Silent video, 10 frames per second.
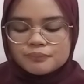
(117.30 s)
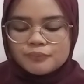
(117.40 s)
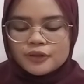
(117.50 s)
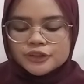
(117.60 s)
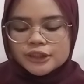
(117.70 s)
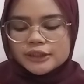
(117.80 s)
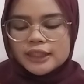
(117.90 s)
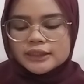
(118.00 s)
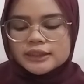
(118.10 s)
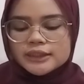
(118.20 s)
motion
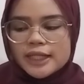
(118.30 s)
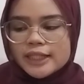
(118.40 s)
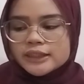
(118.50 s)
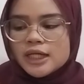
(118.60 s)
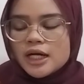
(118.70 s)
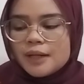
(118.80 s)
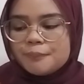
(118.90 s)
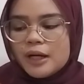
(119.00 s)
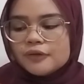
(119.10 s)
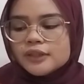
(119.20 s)
that says
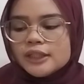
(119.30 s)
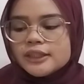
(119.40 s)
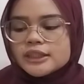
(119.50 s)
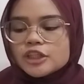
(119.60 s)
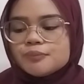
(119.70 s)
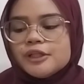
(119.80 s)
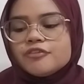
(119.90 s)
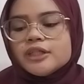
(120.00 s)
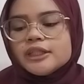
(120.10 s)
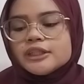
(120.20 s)
about this House
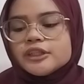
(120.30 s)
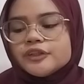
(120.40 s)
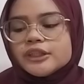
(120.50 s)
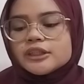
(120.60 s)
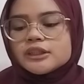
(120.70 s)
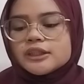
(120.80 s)
believe that history